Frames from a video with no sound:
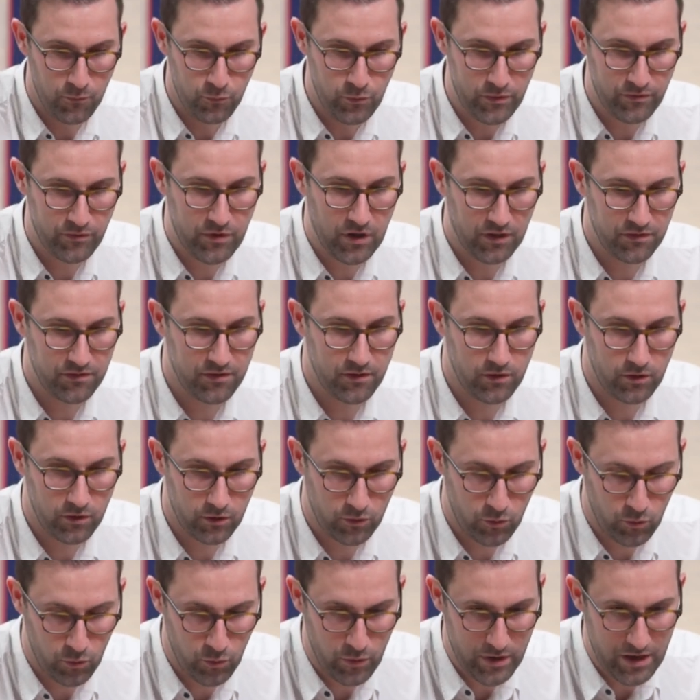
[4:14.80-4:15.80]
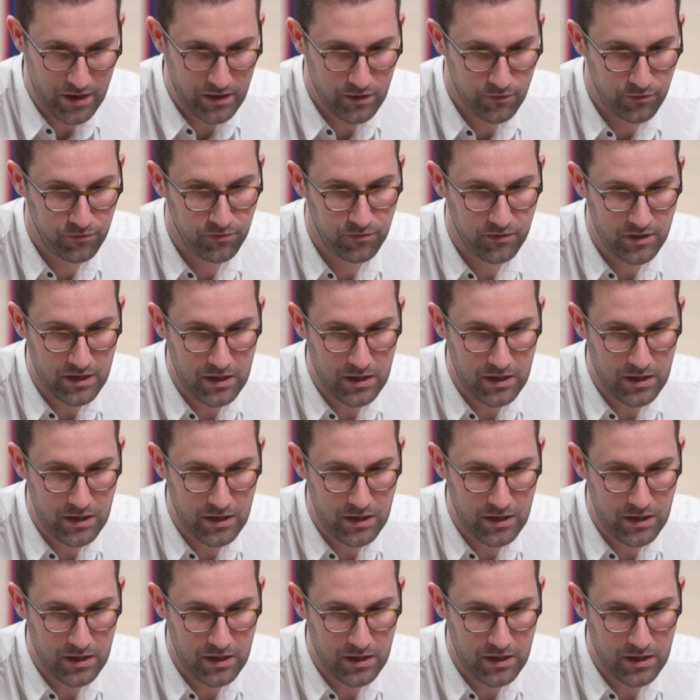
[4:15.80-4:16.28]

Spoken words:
We've got a creative